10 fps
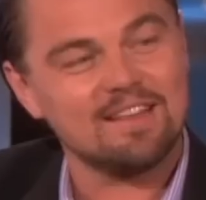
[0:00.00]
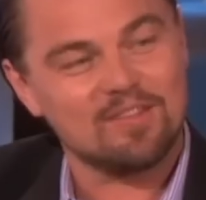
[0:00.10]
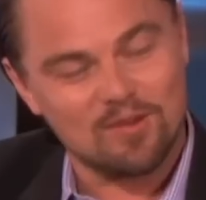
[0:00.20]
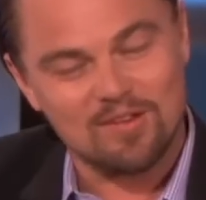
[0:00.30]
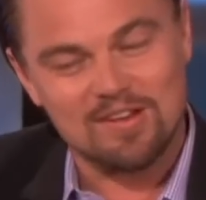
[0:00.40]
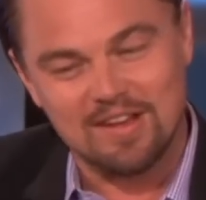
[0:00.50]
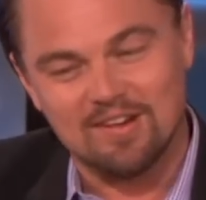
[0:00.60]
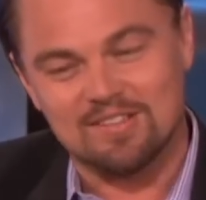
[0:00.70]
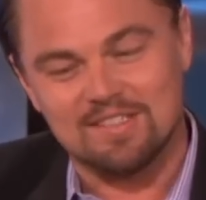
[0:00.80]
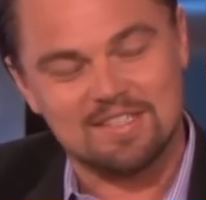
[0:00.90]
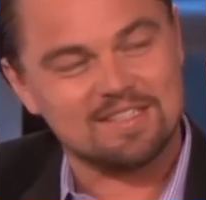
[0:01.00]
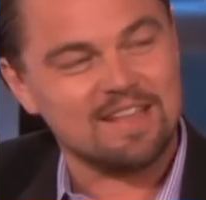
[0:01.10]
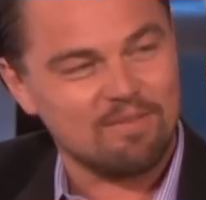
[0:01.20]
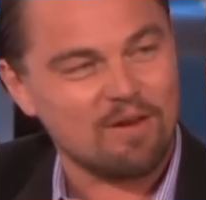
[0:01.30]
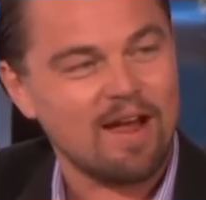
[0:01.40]
in 30 years this has
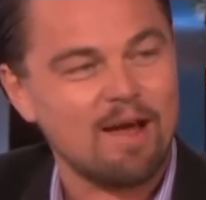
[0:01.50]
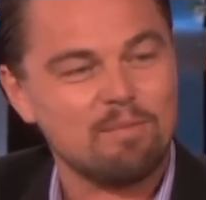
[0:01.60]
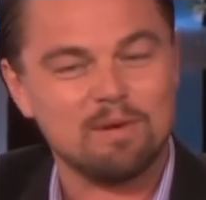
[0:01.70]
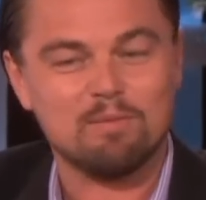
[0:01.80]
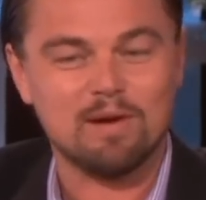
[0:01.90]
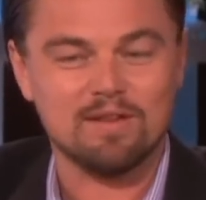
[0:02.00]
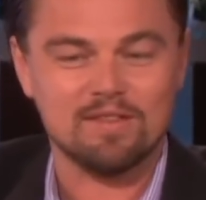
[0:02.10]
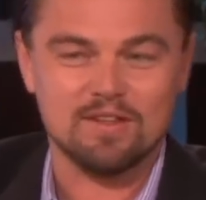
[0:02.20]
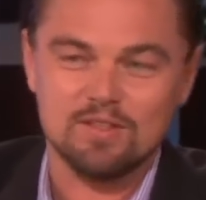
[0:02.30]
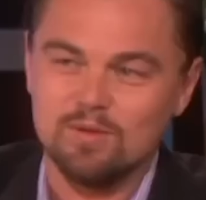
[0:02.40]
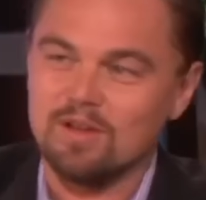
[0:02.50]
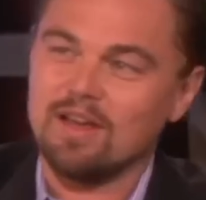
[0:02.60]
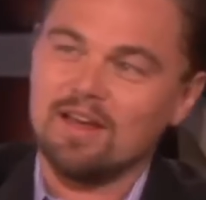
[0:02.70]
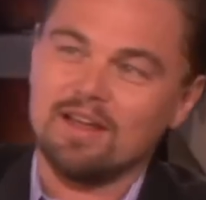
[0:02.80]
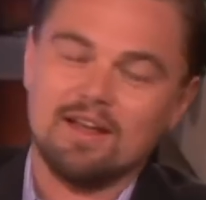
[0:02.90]
never happened, but the tuna
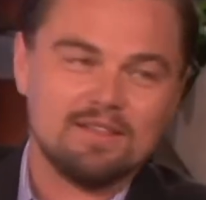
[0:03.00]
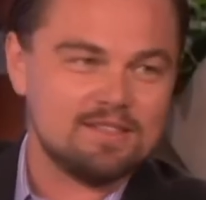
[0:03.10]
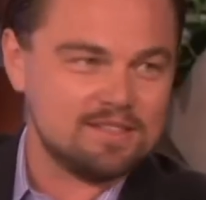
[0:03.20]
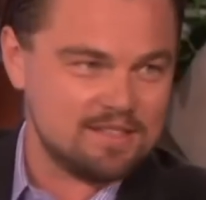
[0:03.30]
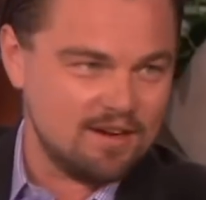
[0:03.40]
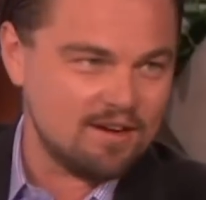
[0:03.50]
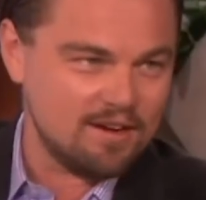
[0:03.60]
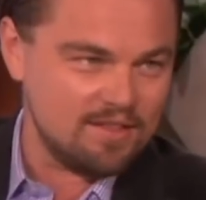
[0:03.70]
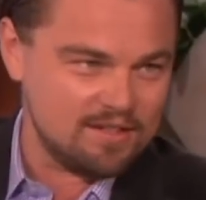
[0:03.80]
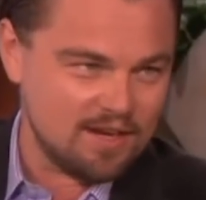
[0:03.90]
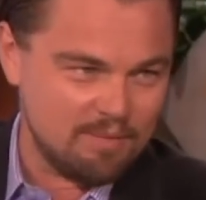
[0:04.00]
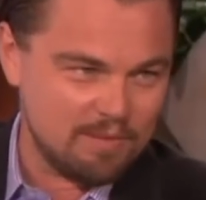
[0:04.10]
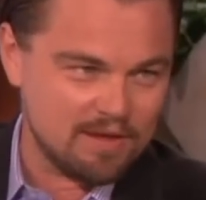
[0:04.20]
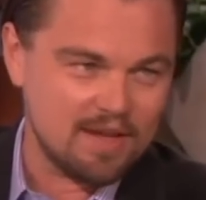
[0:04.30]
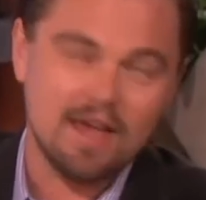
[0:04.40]
kind of got stuck on the top
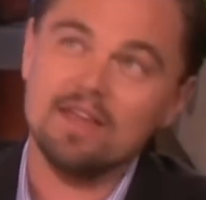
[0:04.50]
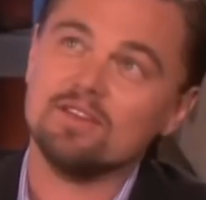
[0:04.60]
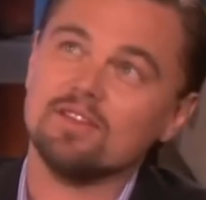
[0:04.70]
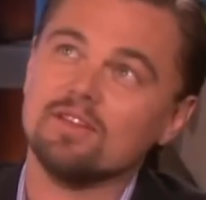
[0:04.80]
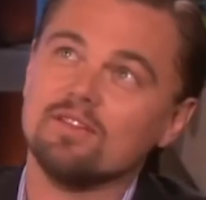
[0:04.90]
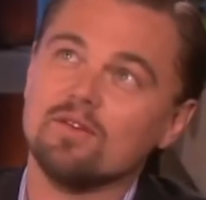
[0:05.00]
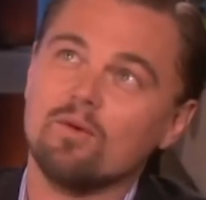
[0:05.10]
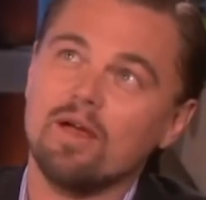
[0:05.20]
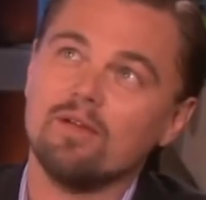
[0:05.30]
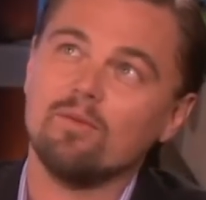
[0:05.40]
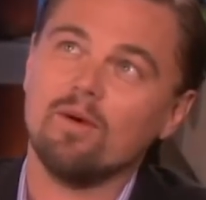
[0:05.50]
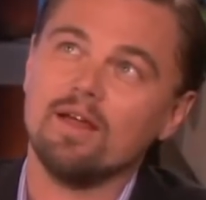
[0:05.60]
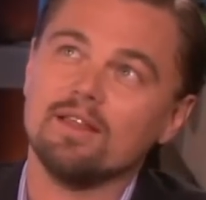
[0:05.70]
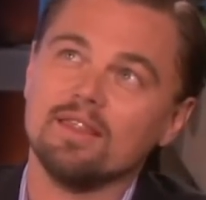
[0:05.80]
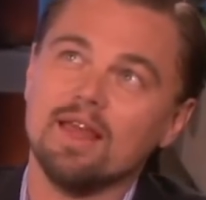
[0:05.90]
of the cage, and the great
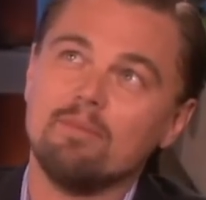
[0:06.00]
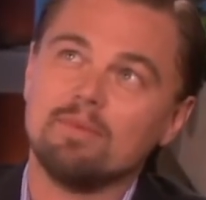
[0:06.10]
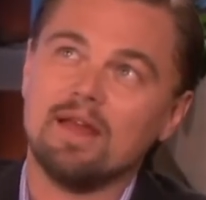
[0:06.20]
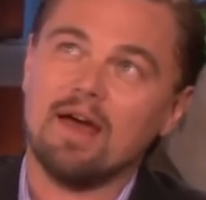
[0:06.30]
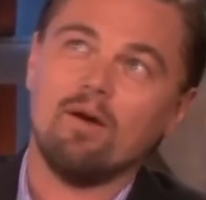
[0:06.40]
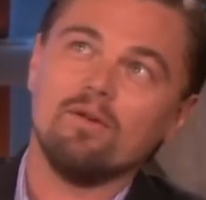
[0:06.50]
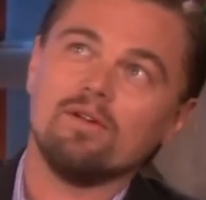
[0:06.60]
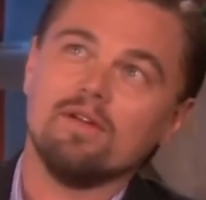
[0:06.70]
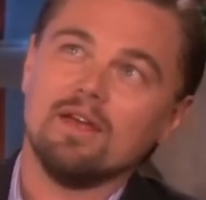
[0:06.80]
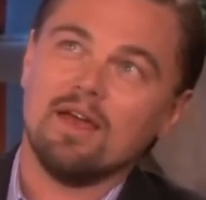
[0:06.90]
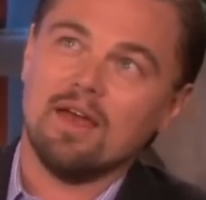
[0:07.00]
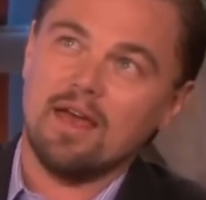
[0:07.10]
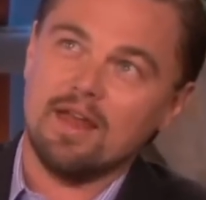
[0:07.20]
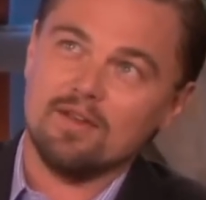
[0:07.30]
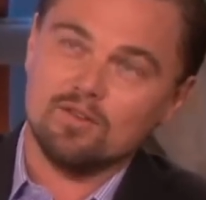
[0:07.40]
white leapt out
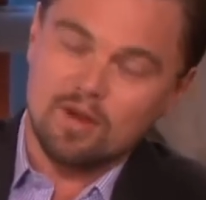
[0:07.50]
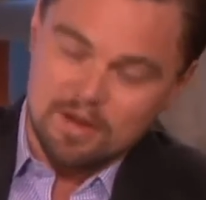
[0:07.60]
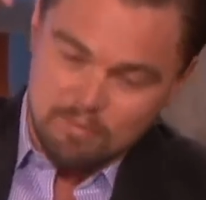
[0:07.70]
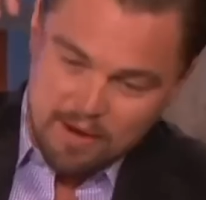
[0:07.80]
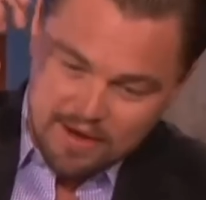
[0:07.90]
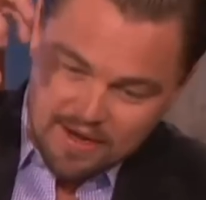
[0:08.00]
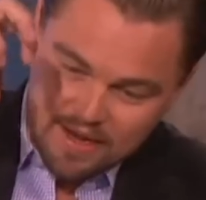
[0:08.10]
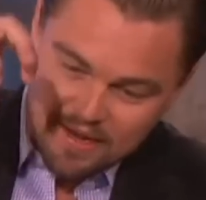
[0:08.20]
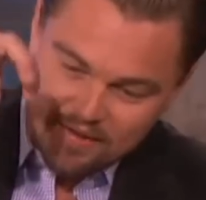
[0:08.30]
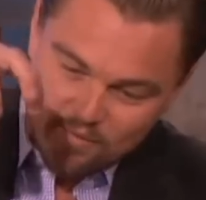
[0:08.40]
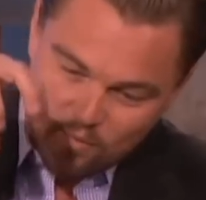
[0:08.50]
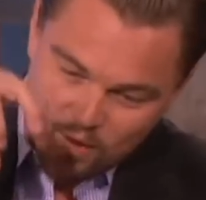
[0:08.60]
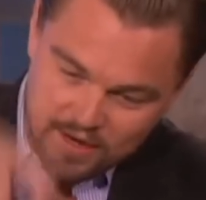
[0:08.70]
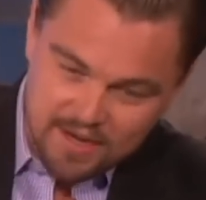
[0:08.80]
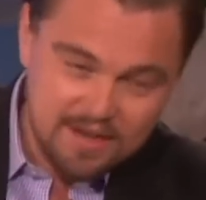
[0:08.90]
and tried to bite it, and it
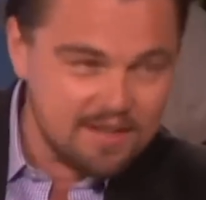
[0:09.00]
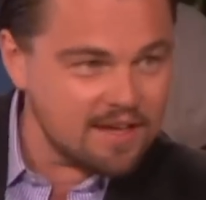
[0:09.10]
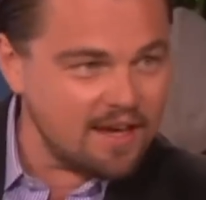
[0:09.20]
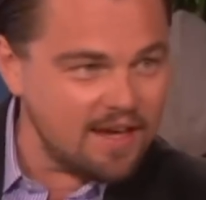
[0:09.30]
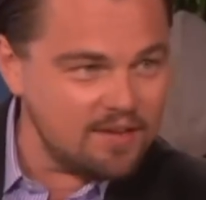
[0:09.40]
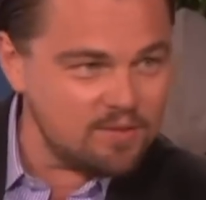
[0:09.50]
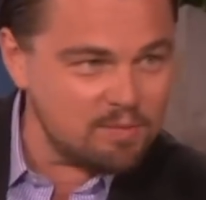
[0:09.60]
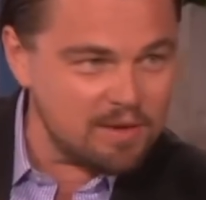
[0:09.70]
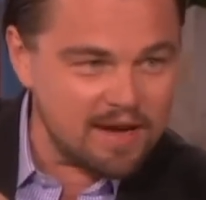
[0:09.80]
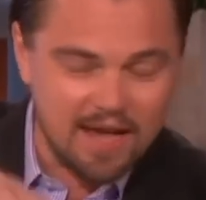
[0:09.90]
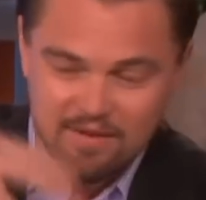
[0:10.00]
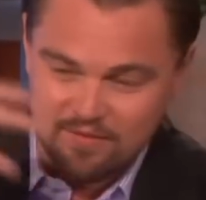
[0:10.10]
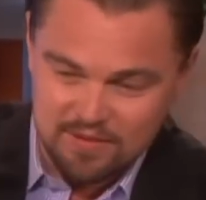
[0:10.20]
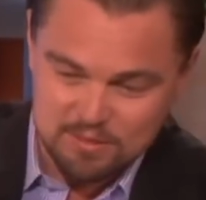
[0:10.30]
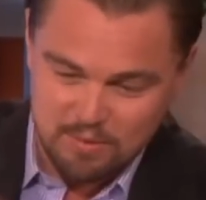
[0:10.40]
went into the cage with me, and
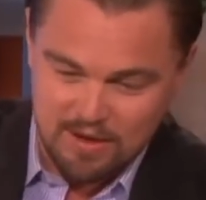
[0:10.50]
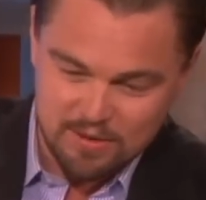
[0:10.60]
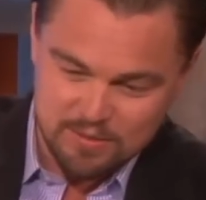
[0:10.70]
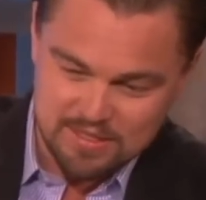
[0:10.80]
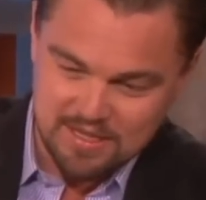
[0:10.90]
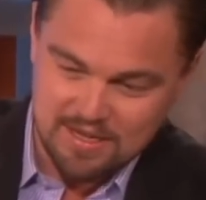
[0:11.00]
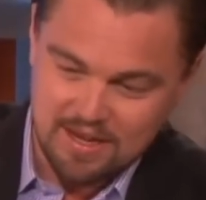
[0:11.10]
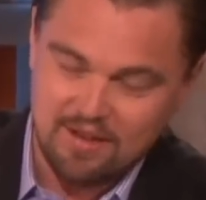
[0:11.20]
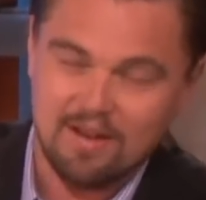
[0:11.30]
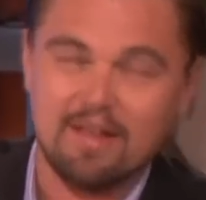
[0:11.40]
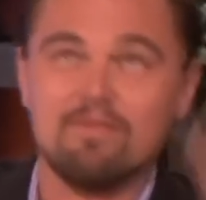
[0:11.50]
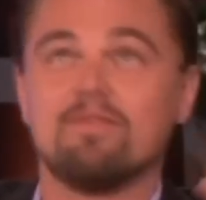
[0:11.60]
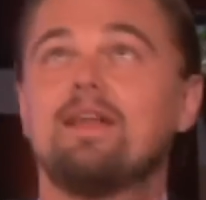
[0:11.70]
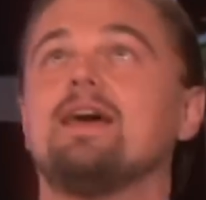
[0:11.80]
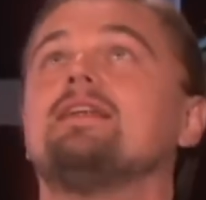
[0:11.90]
half of its body was in and out, and I
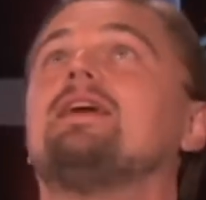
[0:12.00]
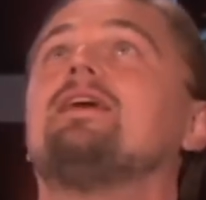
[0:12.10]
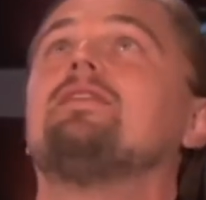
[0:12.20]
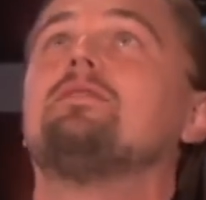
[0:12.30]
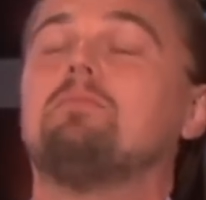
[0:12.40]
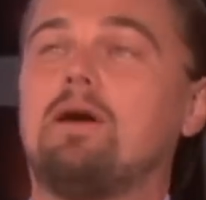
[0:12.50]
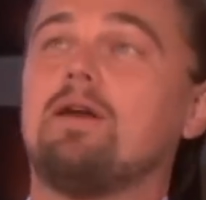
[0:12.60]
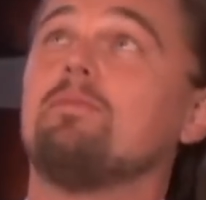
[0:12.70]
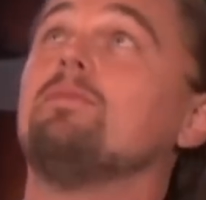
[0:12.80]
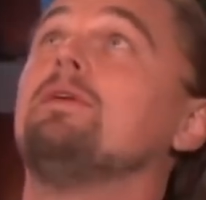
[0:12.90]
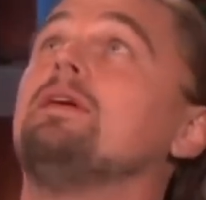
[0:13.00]
flattened down at the bottom.